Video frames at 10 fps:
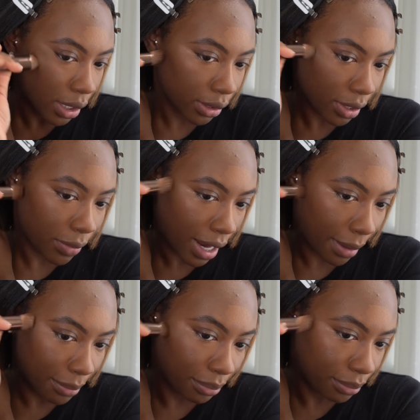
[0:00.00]
So anyway,
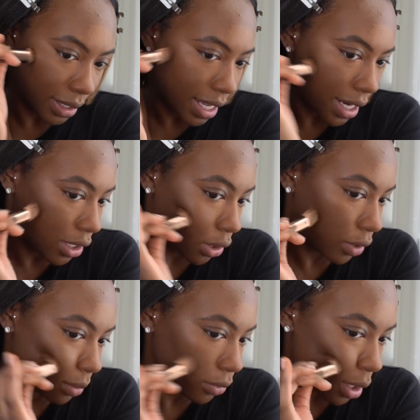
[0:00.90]
I blend the
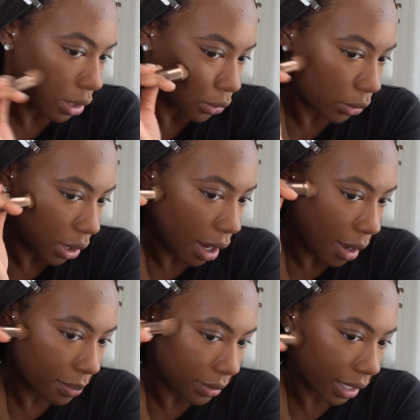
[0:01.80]
cream contour
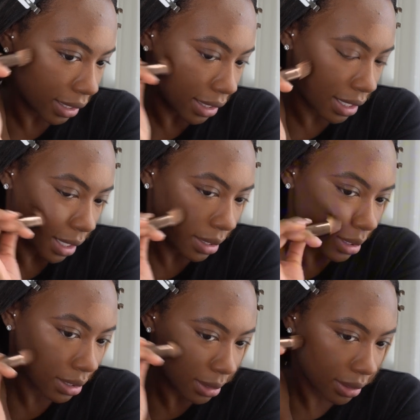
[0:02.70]
up like
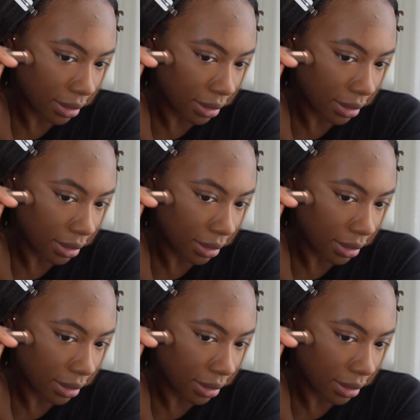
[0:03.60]
this,